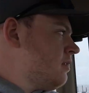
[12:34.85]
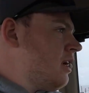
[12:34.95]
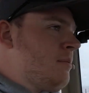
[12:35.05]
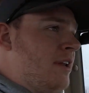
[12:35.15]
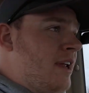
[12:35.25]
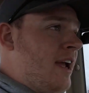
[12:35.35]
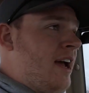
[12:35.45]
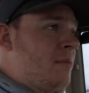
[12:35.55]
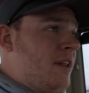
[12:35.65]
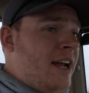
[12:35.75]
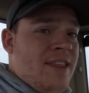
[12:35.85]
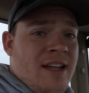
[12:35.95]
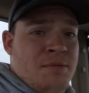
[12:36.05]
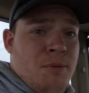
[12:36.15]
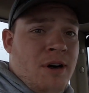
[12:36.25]
I mean, yeah, I'm glad
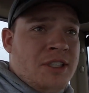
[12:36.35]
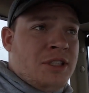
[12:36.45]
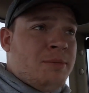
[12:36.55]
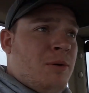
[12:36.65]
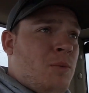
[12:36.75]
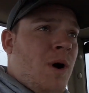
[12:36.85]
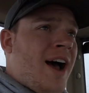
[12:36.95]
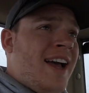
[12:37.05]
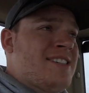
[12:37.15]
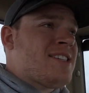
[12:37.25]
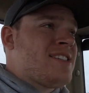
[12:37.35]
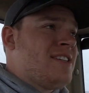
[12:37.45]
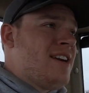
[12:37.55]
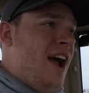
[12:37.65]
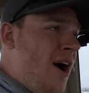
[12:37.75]
that's moisture, but why
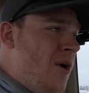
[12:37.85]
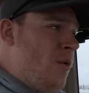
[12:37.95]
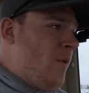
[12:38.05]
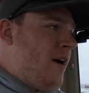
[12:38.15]
snow